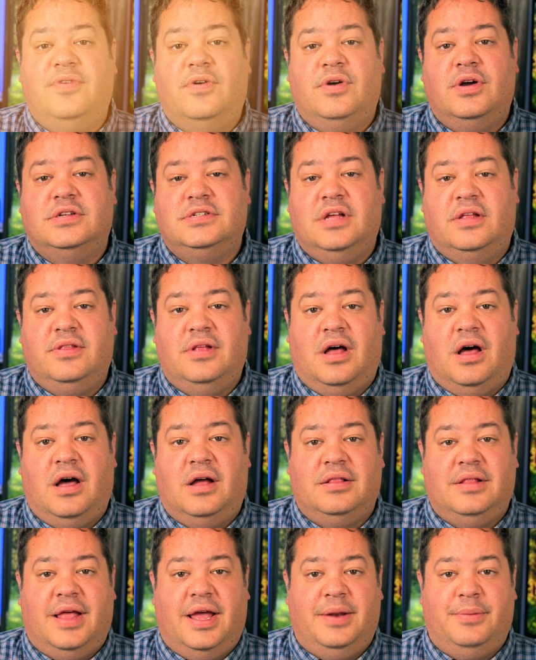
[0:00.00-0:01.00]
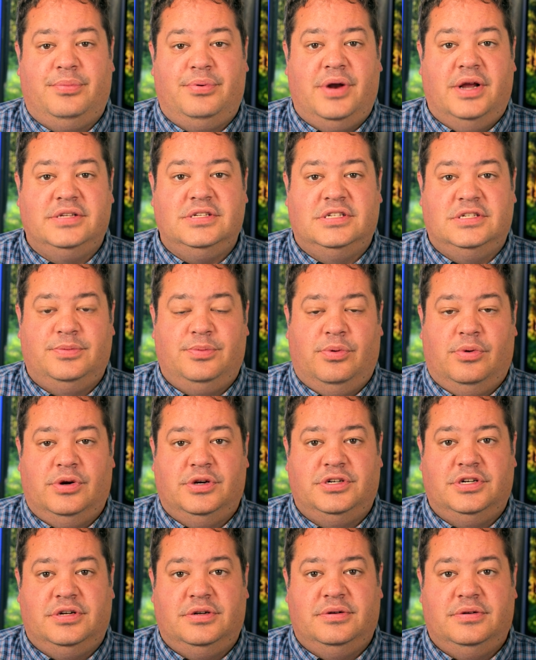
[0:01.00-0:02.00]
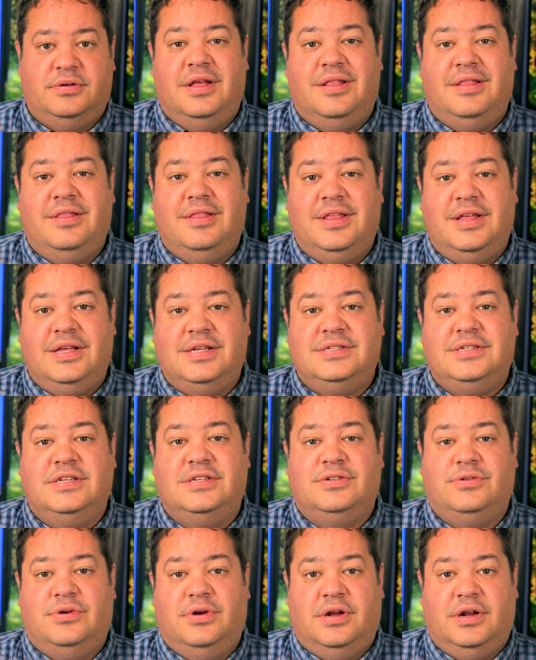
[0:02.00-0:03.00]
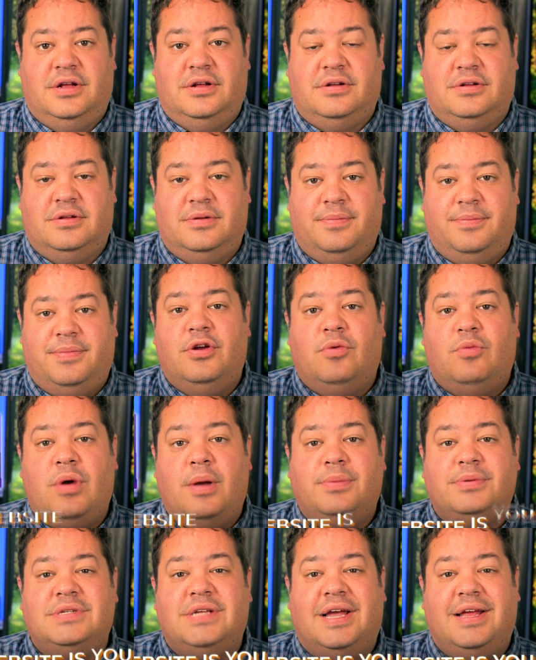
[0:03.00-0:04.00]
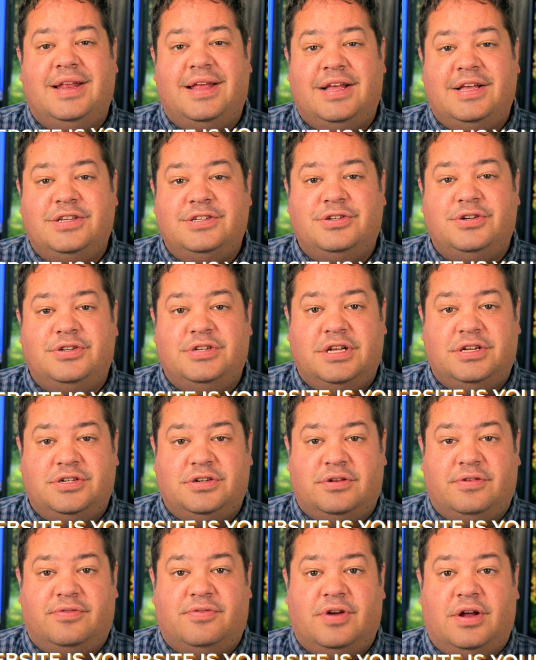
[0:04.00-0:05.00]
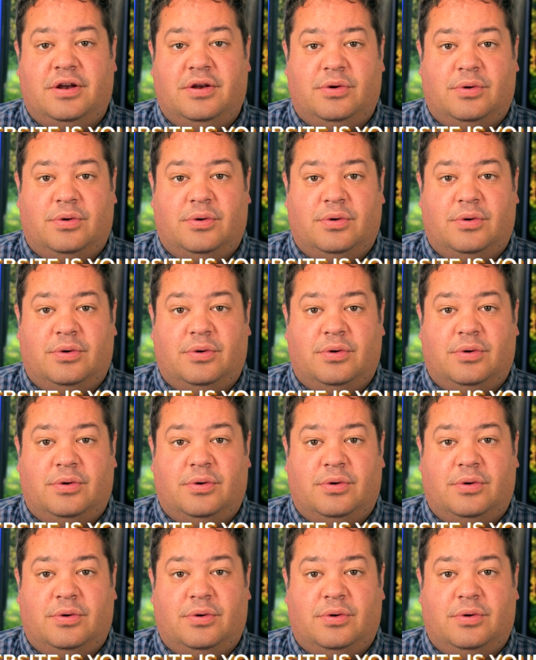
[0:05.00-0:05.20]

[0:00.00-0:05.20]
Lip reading: focus on the online presence portion. This is critical. Your website is your digital front